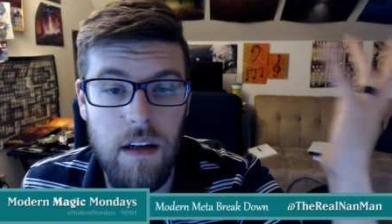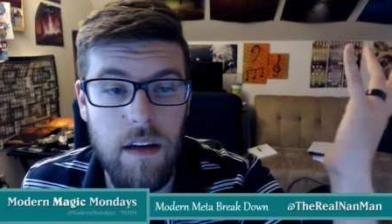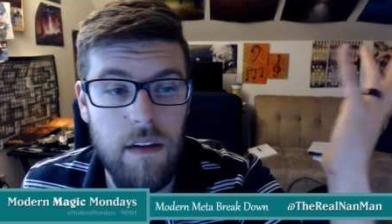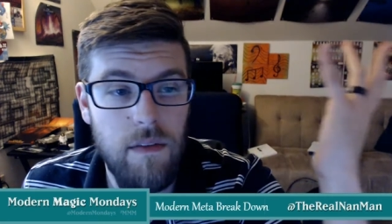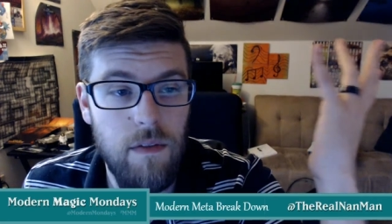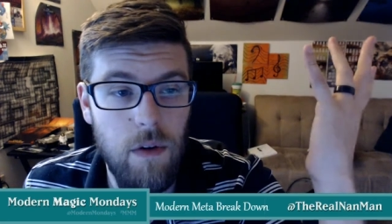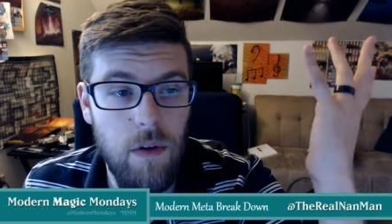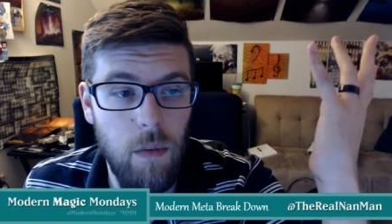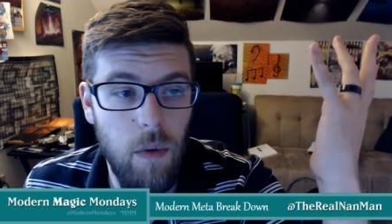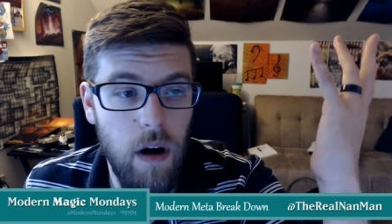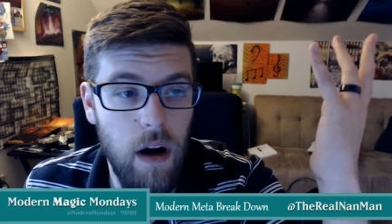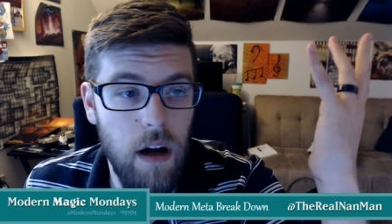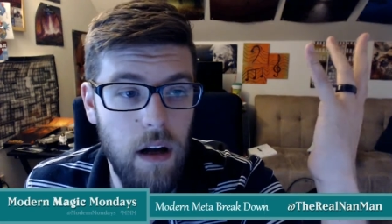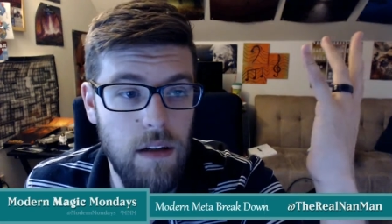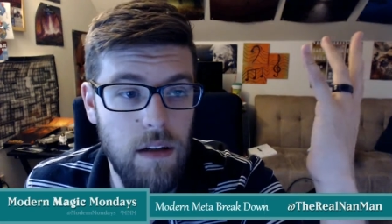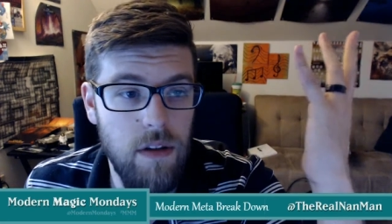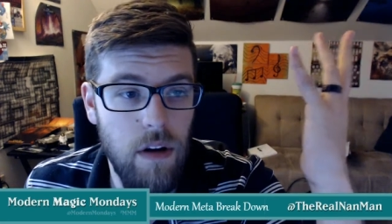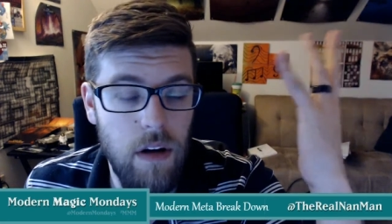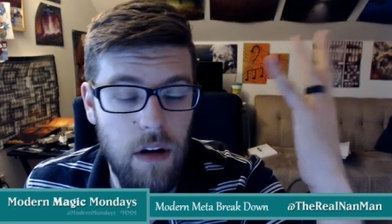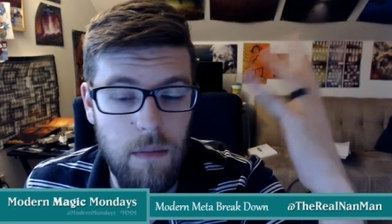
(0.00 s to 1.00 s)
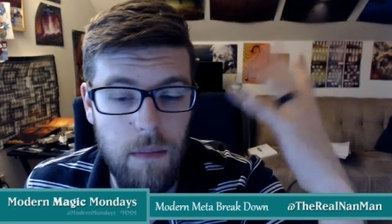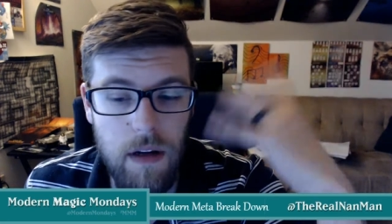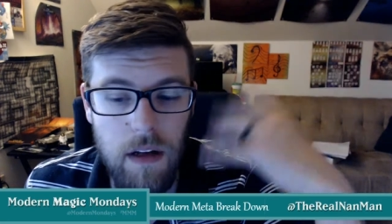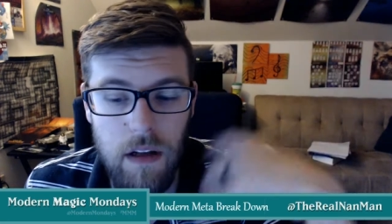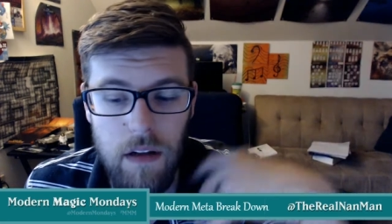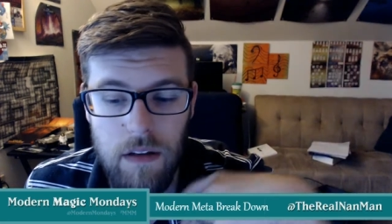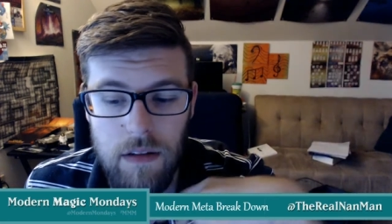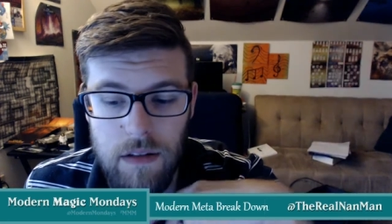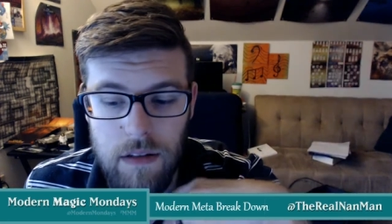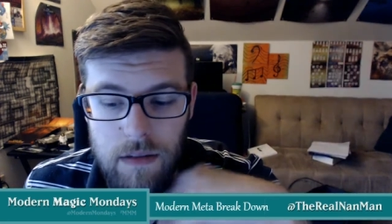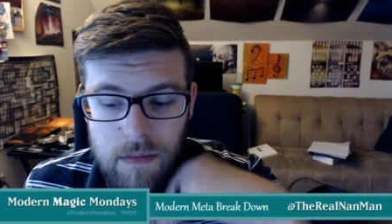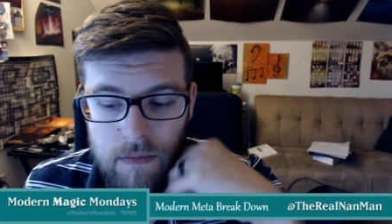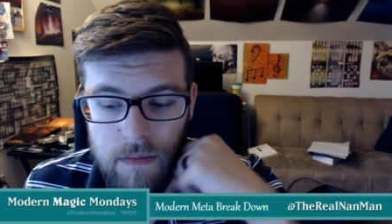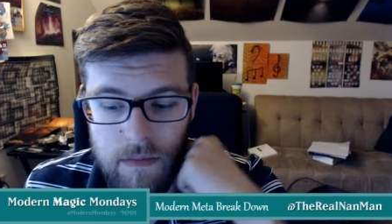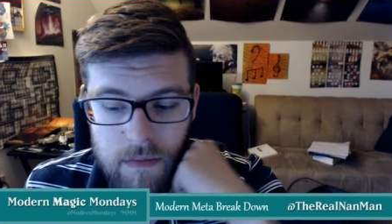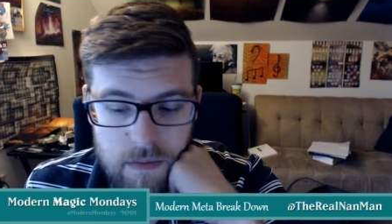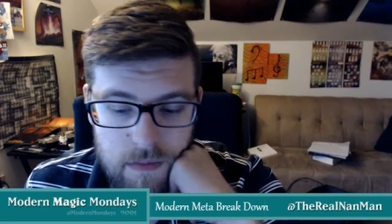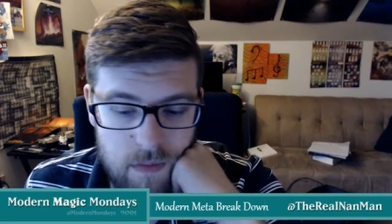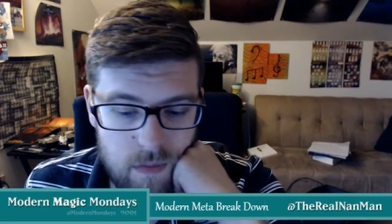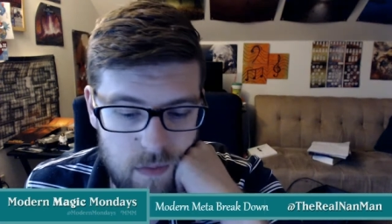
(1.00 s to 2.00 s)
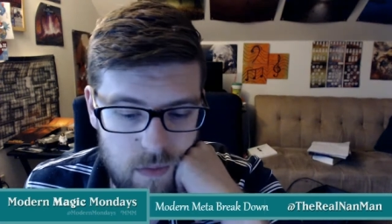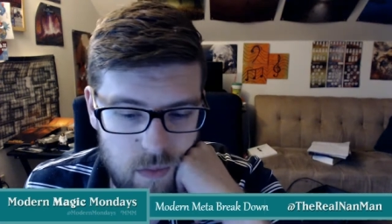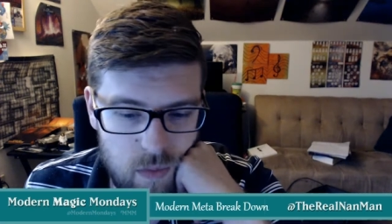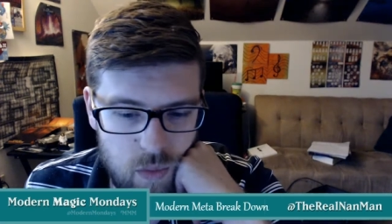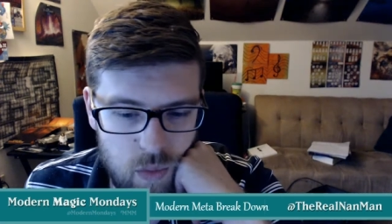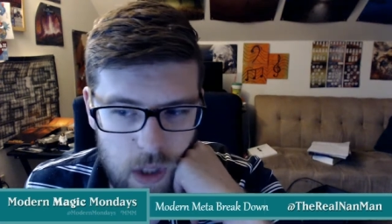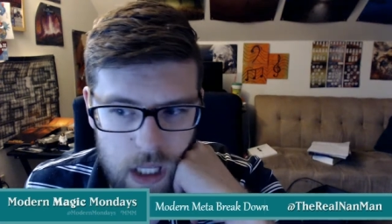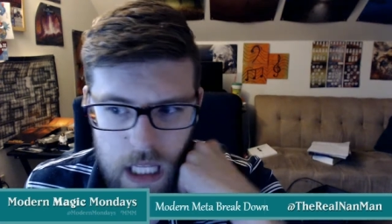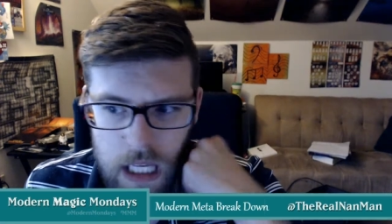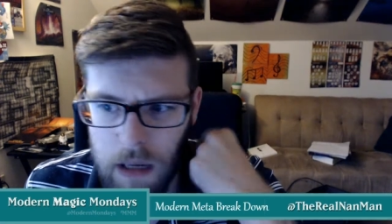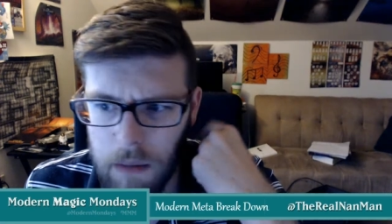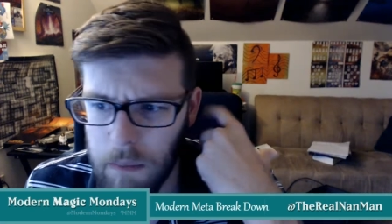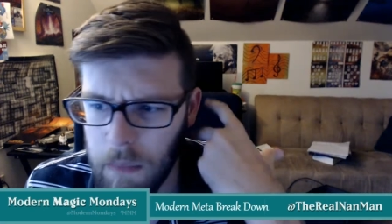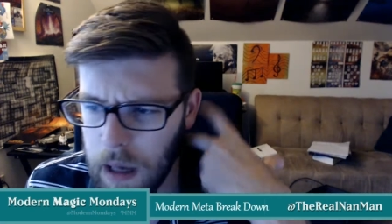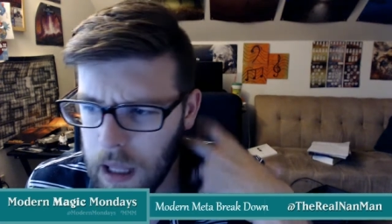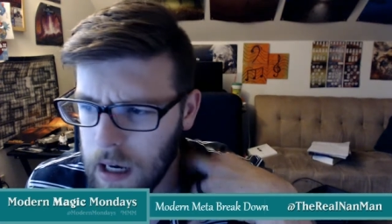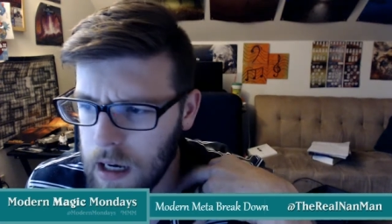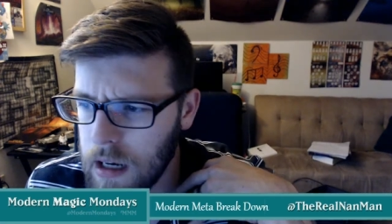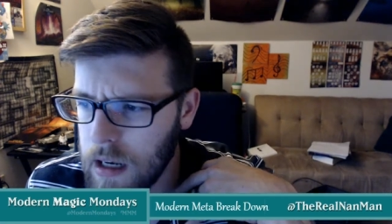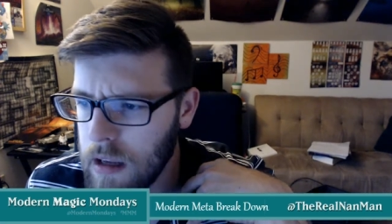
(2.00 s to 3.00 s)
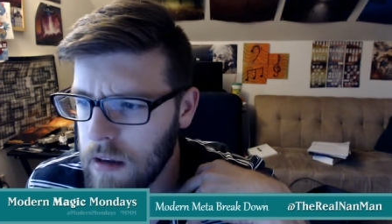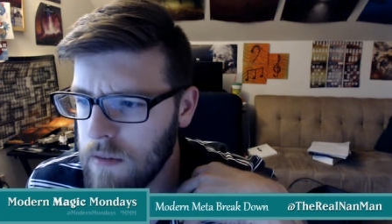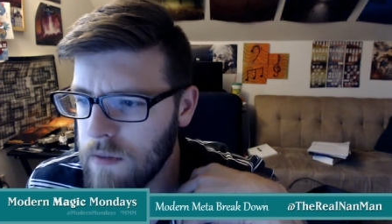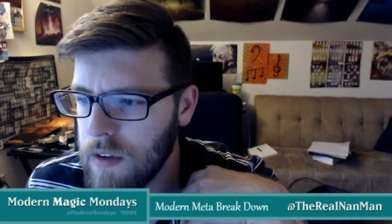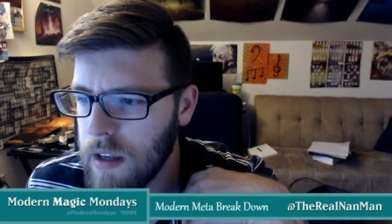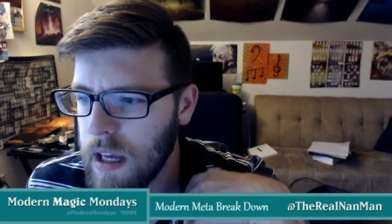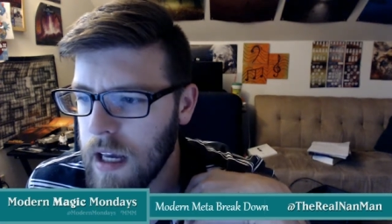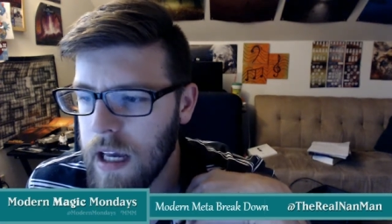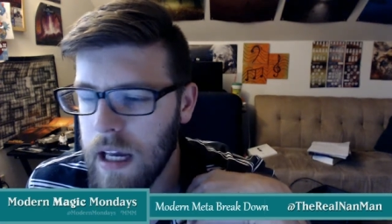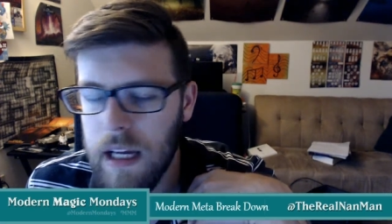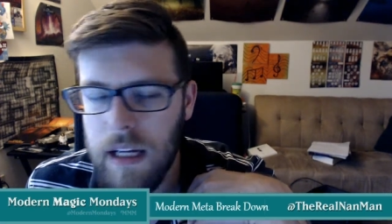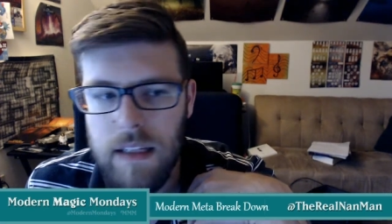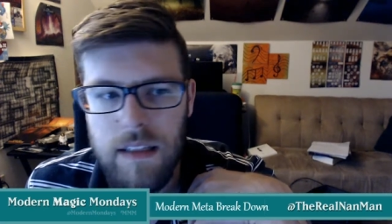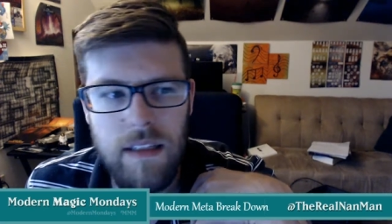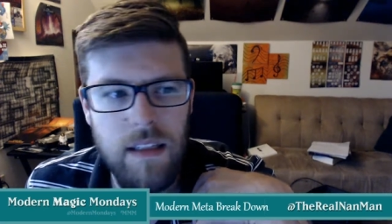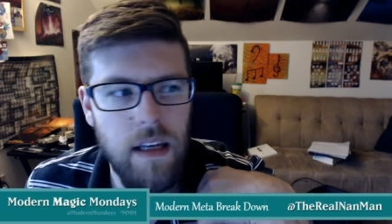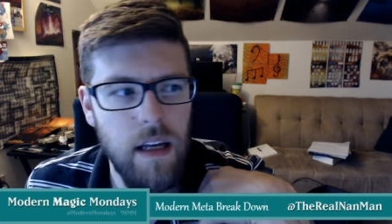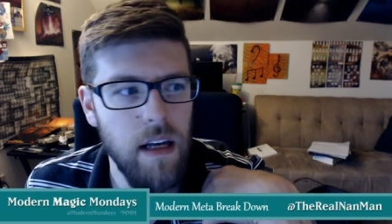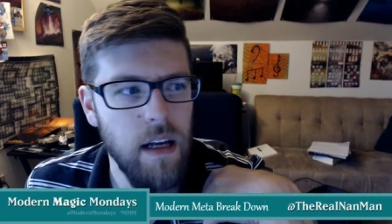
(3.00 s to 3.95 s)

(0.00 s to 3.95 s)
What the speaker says: for a while, talking about some really competitive decks,